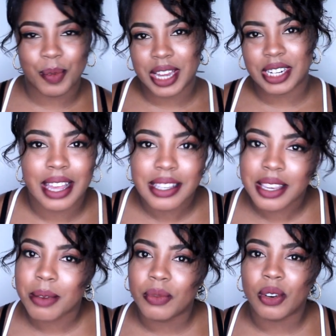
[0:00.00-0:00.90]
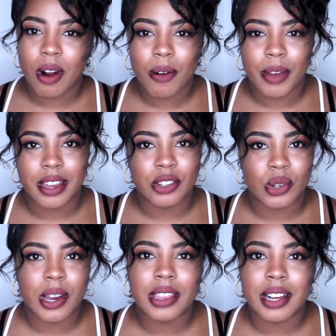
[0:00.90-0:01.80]
much. Let's keep growing.
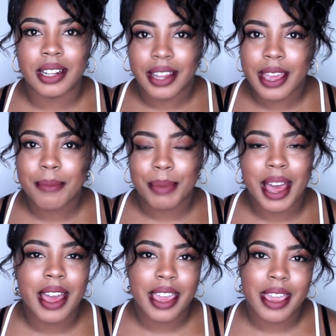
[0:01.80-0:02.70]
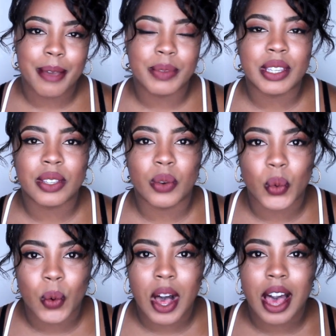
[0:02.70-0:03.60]
Join the Glam by Am
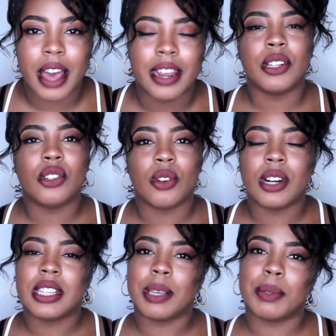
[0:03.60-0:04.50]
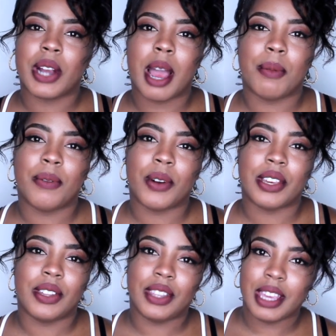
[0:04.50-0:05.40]
squad. Be sure to subscribe before
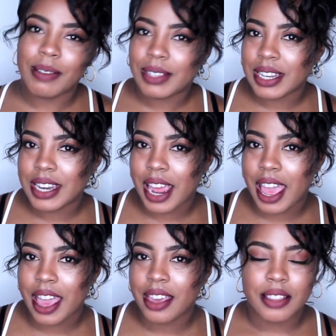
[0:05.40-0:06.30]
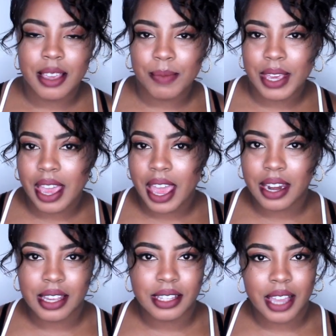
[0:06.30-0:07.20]
you leave today. Leave me
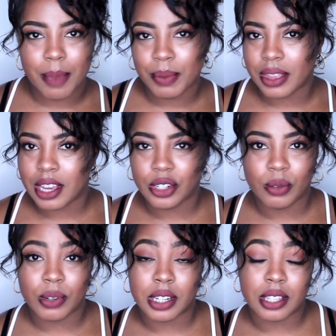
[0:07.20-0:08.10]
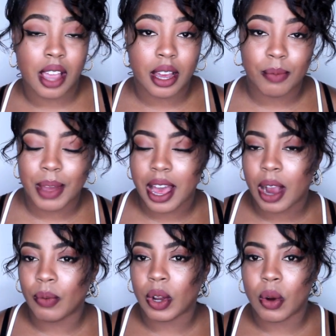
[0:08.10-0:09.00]
any type of things you want to talk
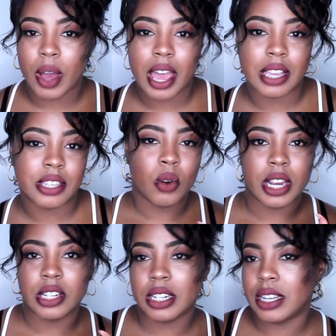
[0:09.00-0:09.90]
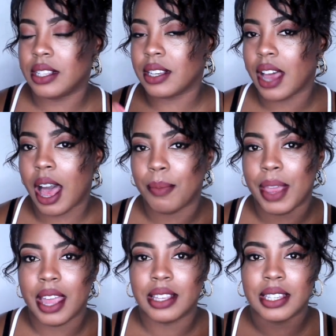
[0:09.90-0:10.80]
about, requests, questions,
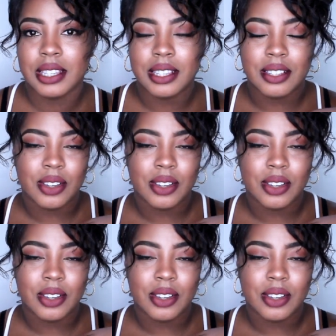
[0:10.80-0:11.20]
comments,